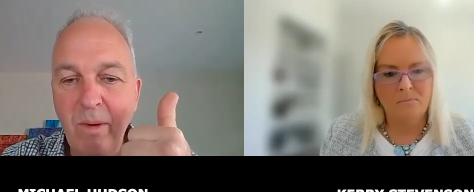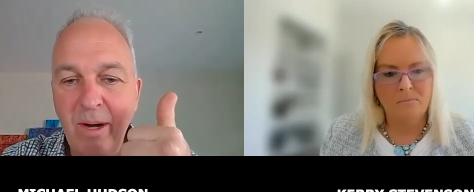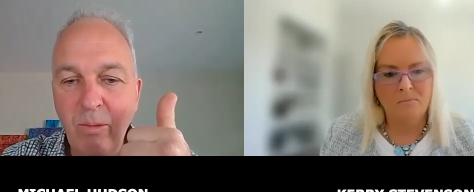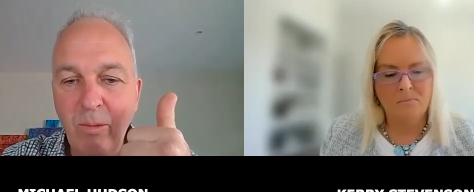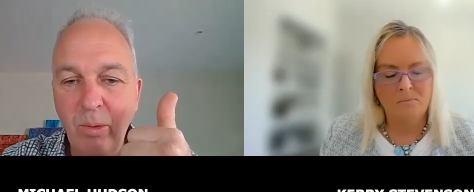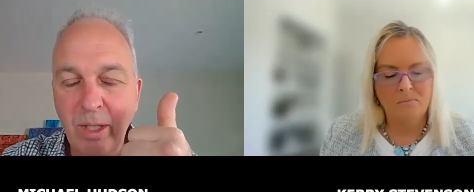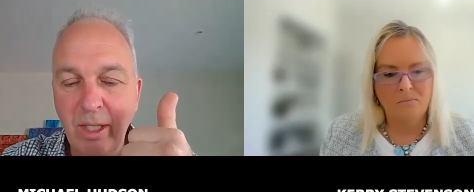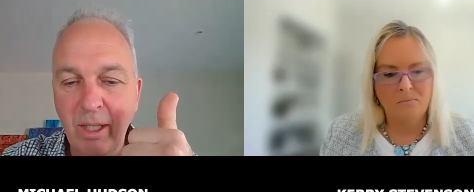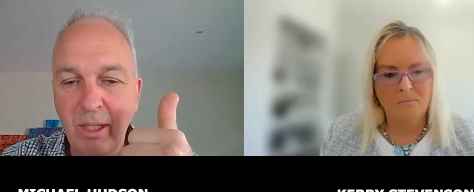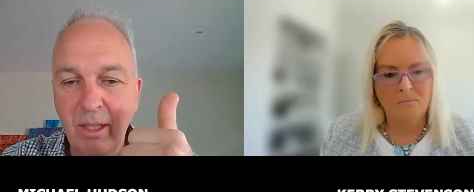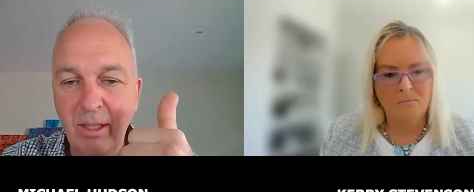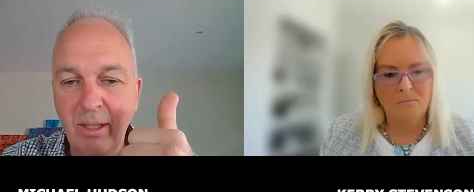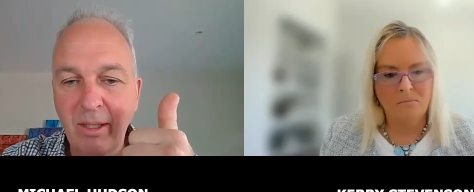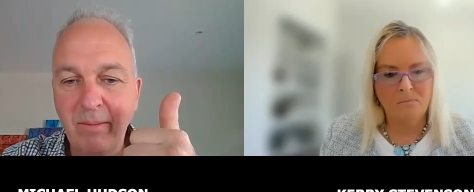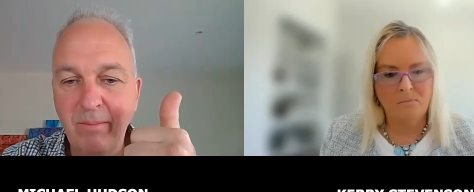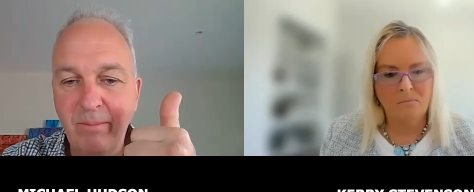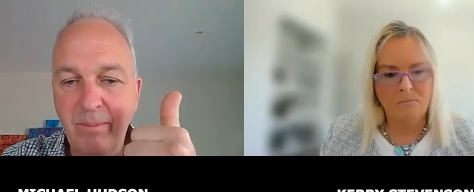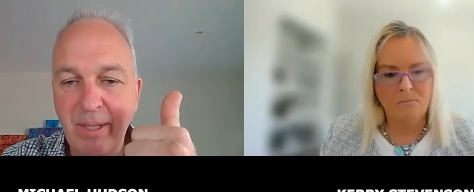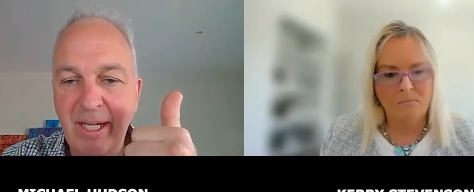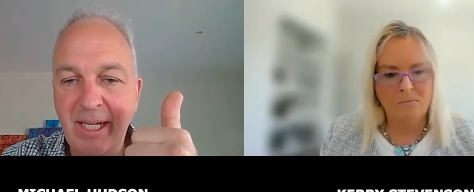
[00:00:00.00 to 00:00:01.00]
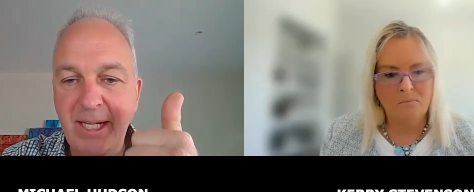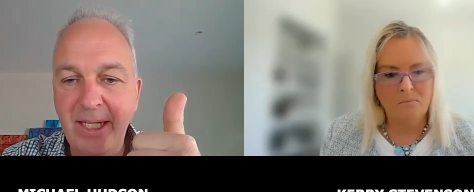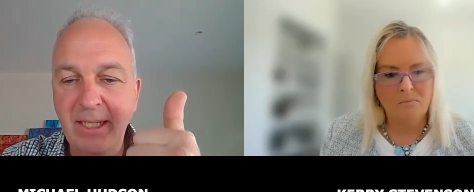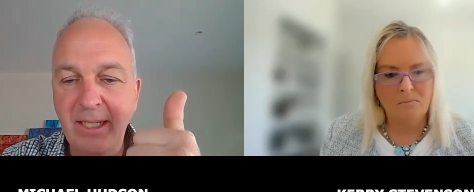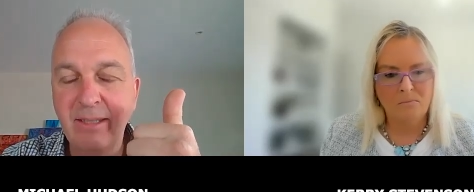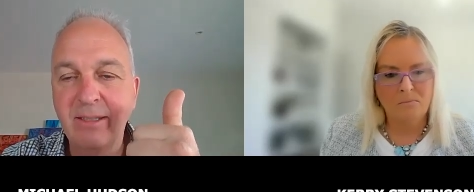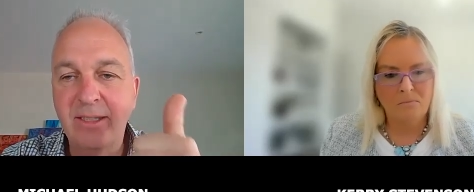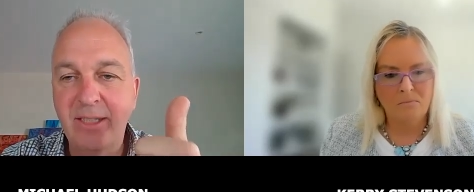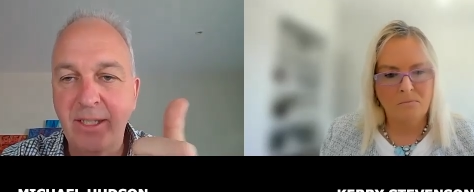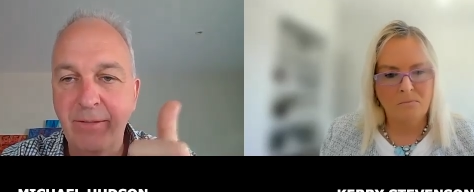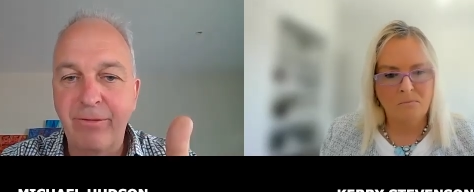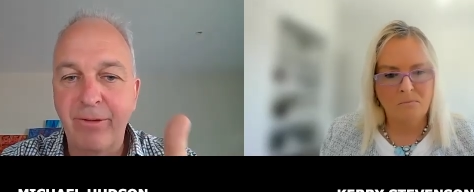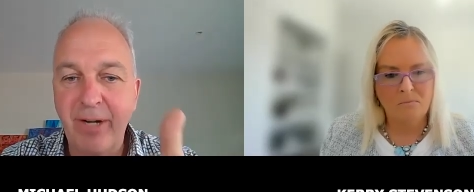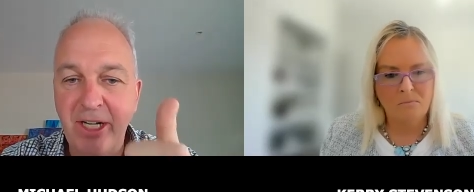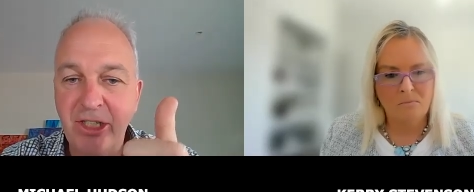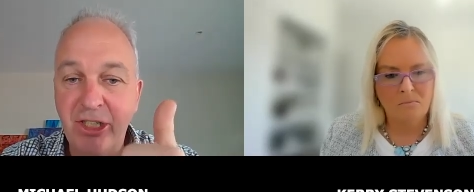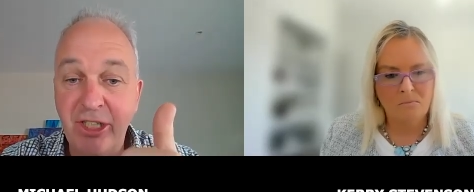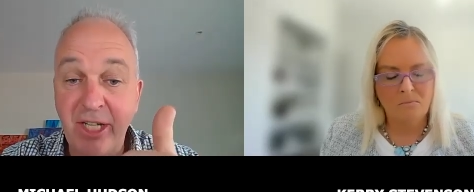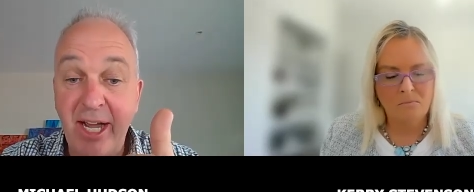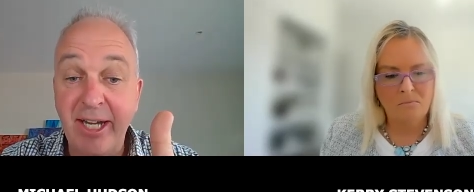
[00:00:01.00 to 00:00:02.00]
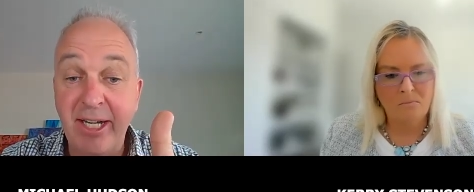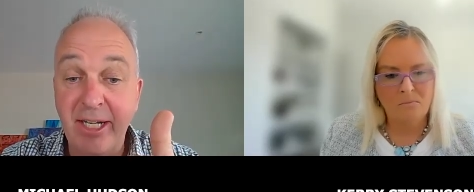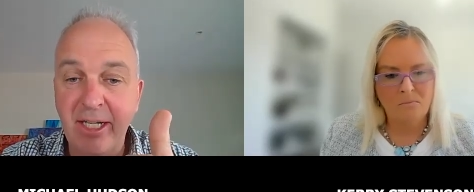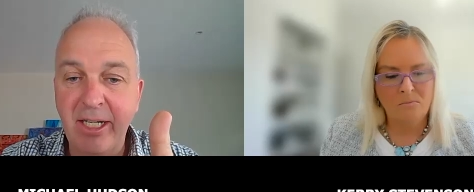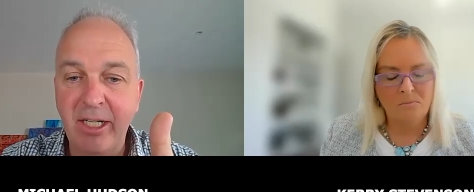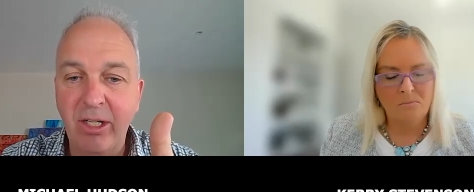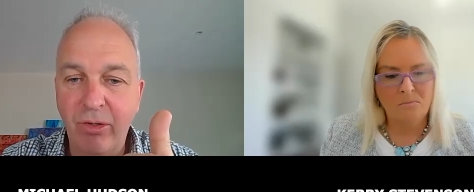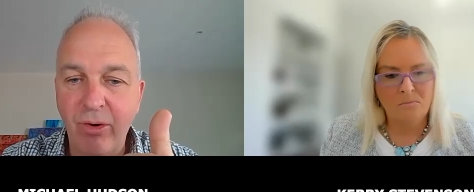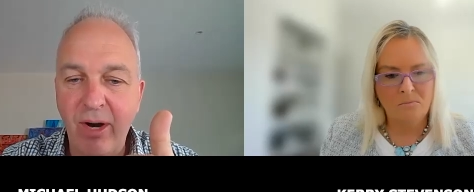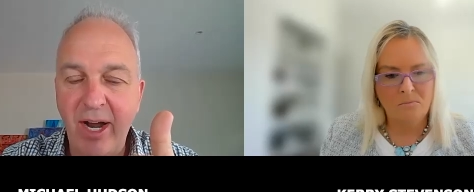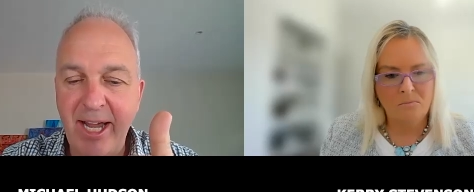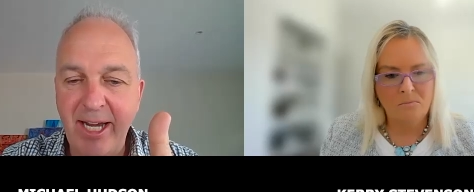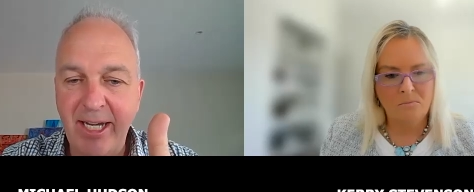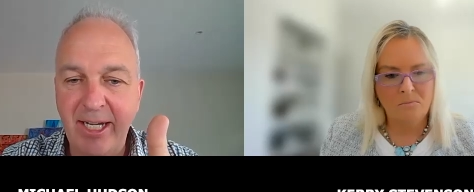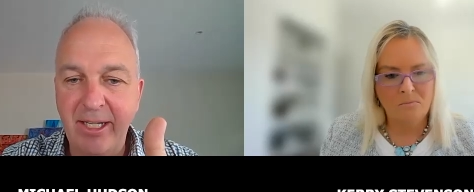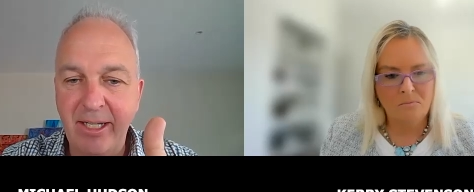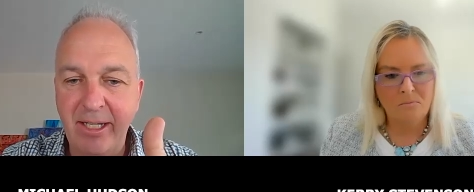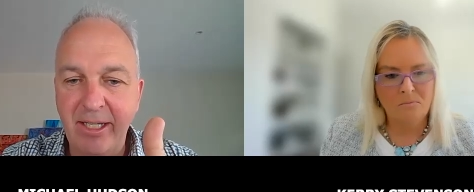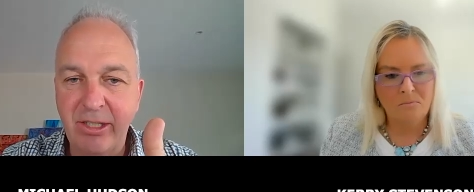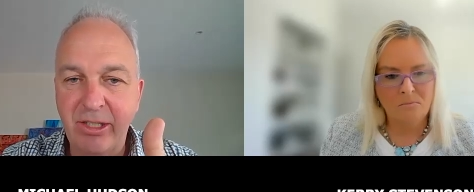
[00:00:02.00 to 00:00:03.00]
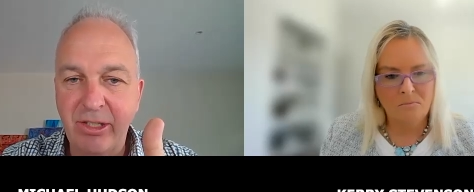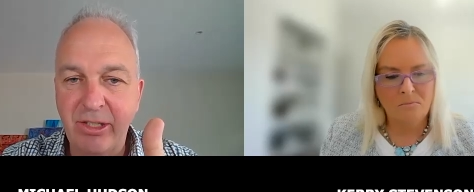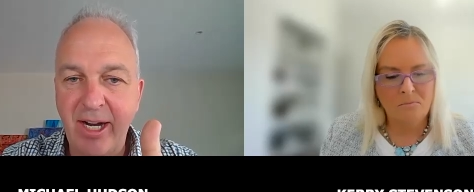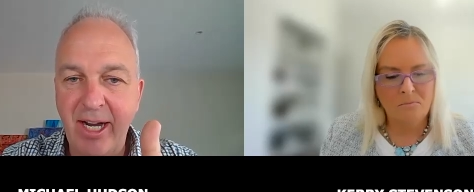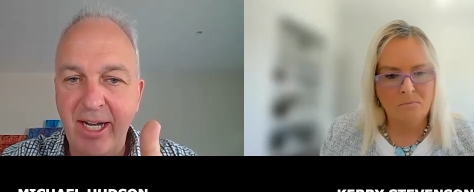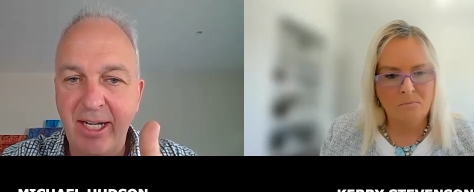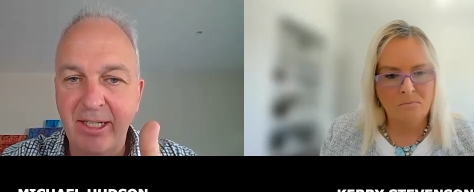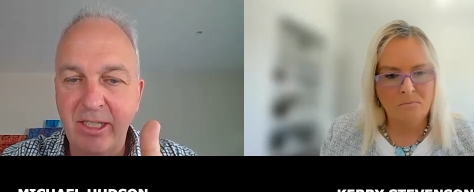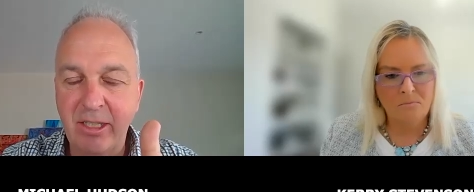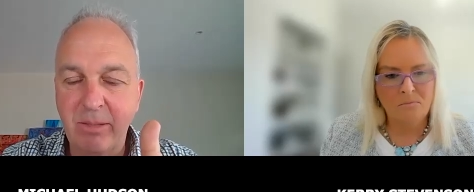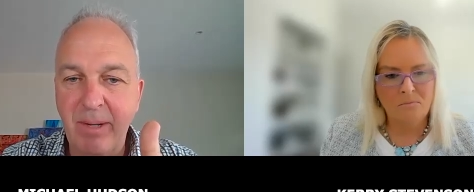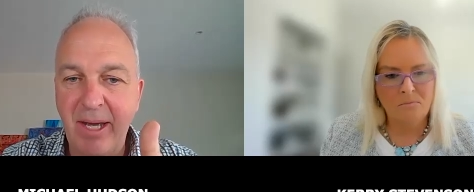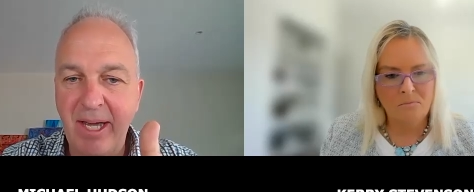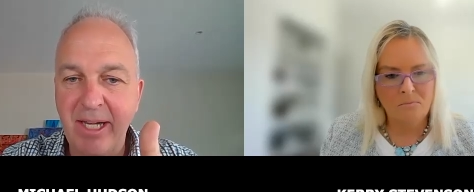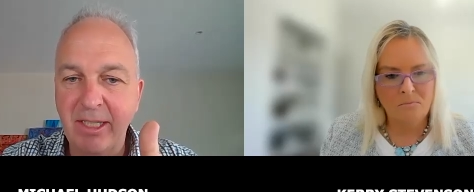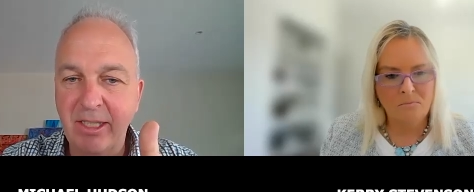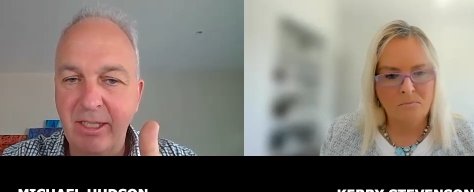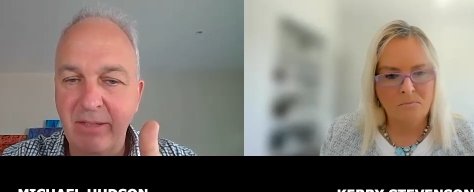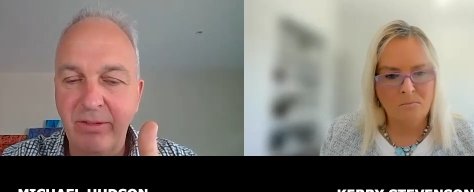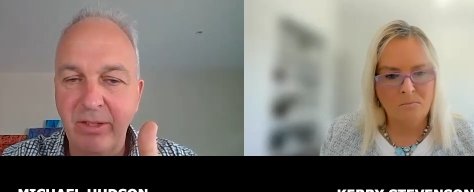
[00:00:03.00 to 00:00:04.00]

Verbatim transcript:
Speaker 1: will be differentiated in grade in the Australian space.